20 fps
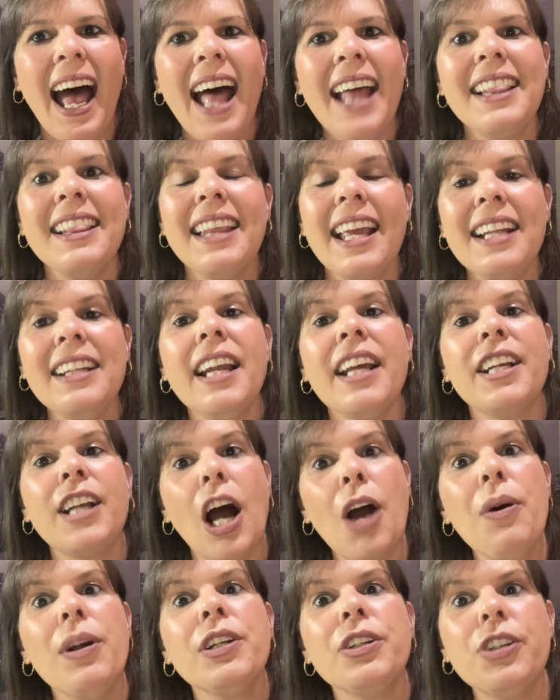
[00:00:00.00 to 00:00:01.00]
And then they
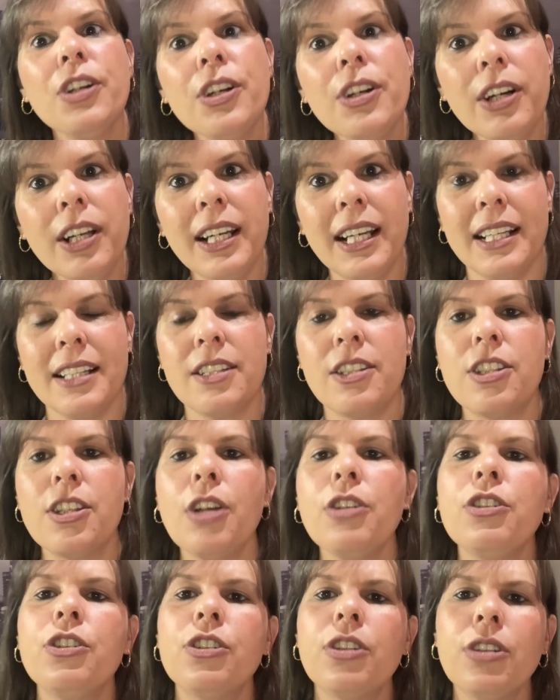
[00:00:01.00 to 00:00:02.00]
go and Google it.
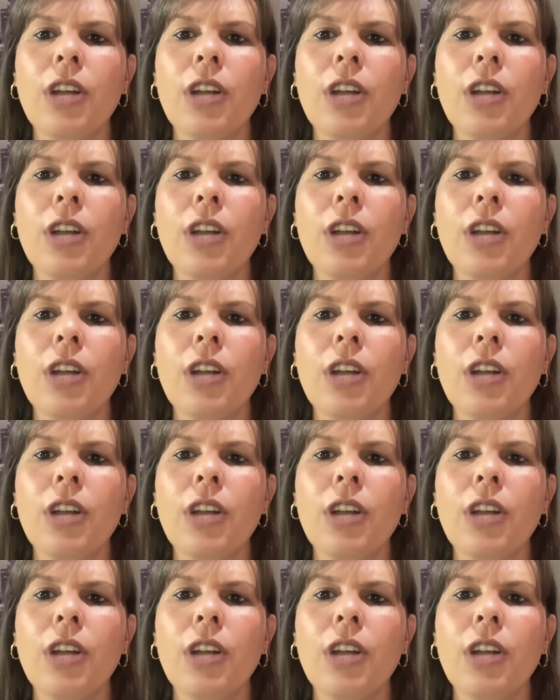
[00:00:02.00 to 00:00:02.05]
So